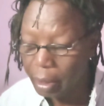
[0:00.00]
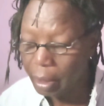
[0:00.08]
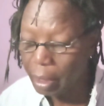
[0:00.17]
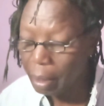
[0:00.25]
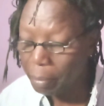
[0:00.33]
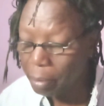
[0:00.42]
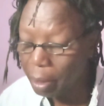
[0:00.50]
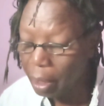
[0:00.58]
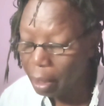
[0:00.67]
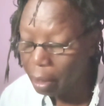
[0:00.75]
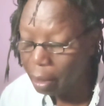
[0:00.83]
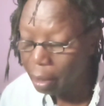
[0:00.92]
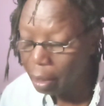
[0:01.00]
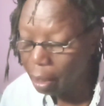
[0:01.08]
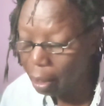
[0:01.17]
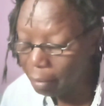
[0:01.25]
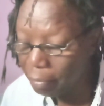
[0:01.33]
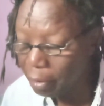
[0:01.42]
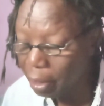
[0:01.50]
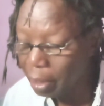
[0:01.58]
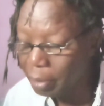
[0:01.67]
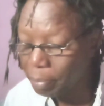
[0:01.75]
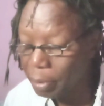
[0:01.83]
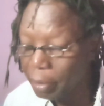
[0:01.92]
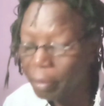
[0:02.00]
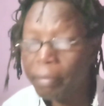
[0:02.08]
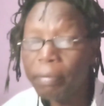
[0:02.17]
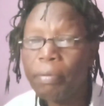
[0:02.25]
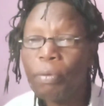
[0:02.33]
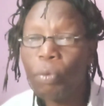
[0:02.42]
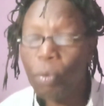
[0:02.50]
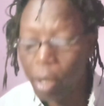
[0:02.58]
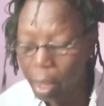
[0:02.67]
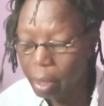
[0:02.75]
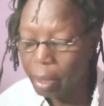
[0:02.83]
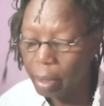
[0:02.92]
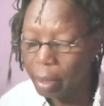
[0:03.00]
thereby having a spin of 1.